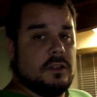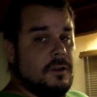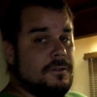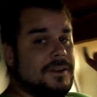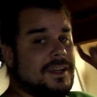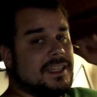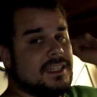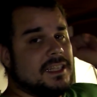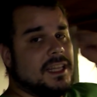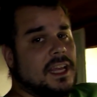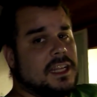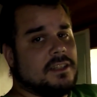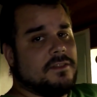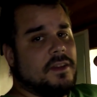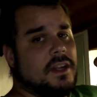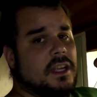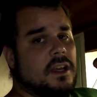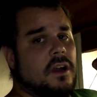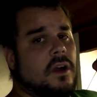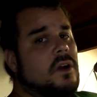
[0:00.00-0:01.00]
Don't forget to like the
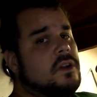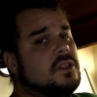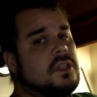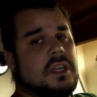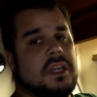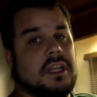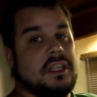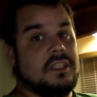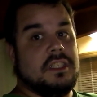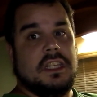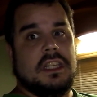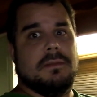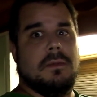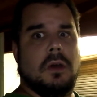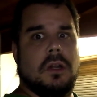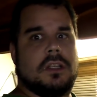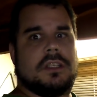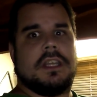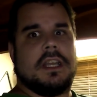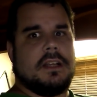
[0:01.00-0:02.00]
video so you can see the
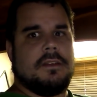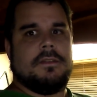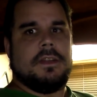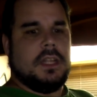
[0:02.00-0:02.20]
motorcycle